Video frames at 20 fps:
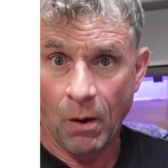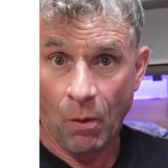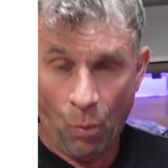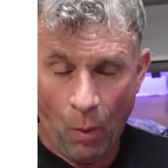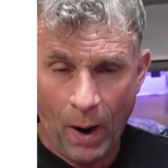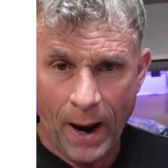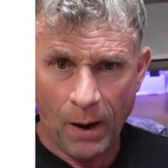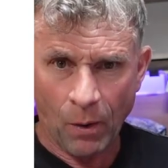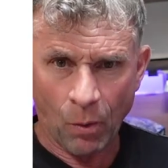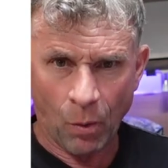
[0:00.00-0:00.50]

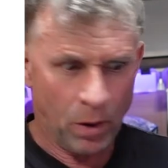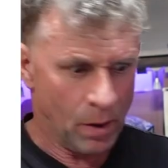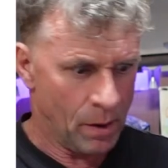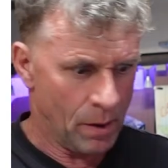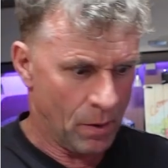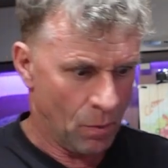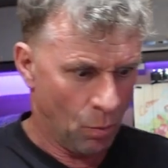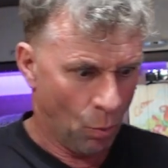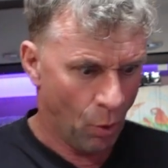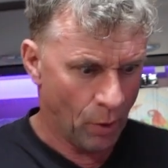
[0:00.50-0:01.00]
Wow,
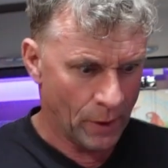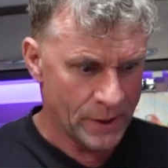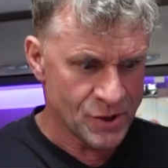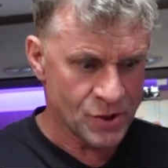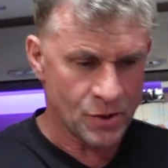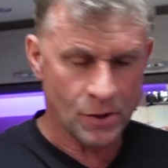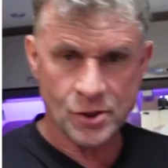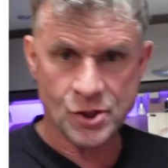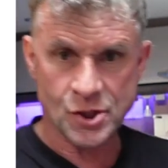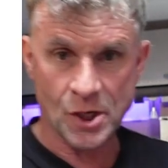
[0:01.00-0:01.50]
what
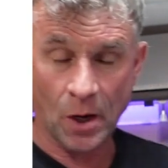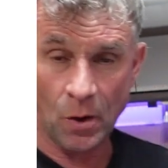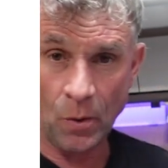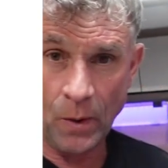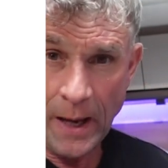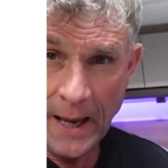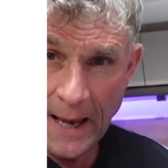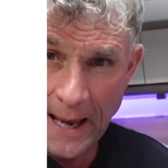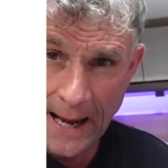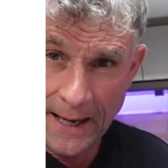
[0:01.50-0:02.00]
is, so
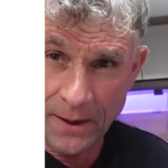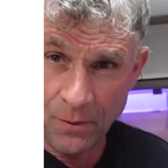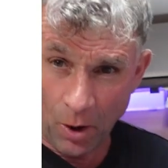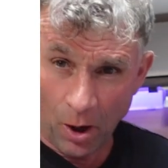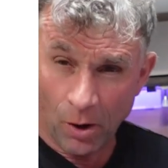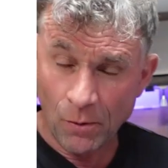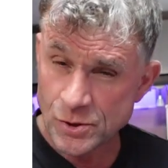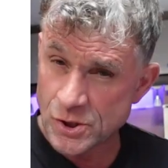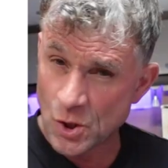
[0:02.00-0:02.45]
anyway, I was